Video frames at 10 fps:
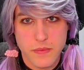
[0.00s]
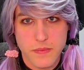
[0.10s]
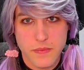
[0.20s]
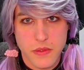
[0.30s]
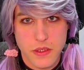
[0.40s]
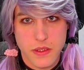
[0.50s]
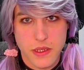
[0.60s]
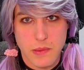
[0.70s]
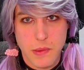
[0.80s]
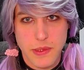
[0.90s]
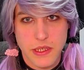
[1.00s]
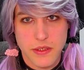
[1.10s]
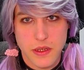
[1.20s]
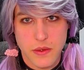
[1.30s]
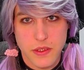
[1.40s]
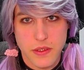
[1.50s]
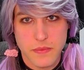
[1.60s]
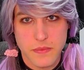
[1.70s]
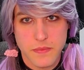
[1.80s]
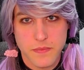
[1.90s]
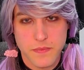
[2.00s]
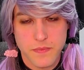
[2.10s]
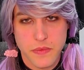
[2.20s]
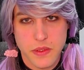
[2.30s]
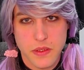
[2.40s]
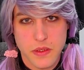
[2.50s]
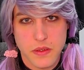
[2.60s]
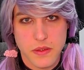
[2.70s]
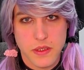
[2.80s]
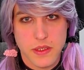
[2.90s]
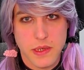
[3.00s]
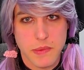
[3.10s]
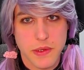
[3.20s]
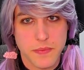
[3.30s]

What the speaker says: This upper bit is load, or this upper